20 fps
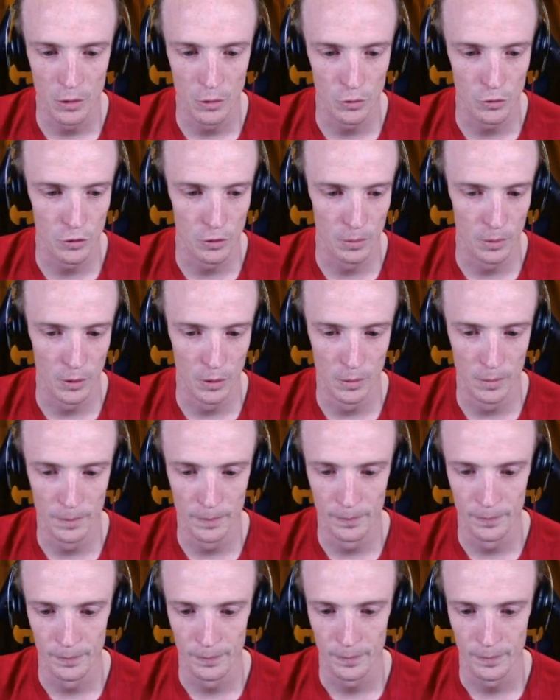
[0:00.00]
Ultra
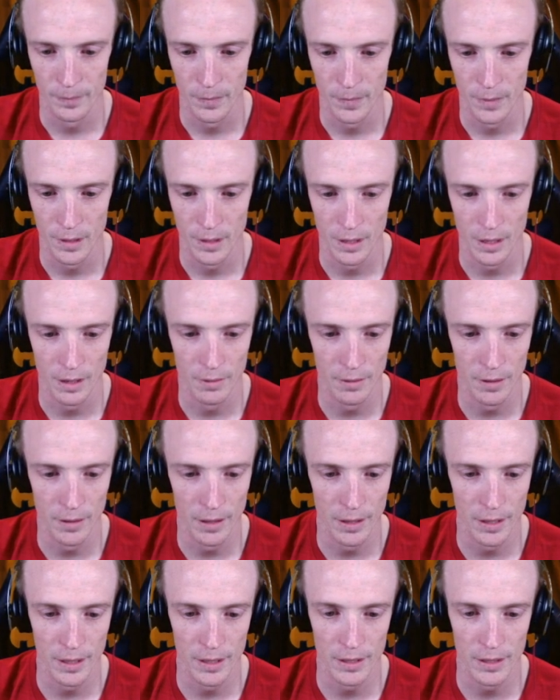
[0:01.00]
Ball, get rid
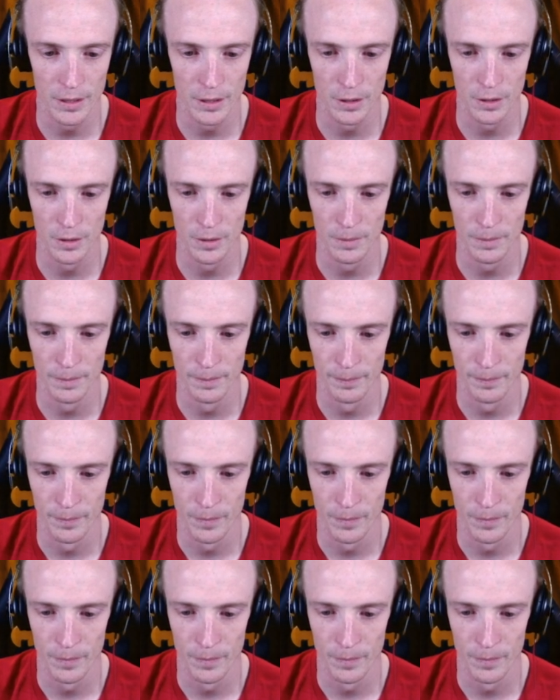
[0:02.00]
of these two,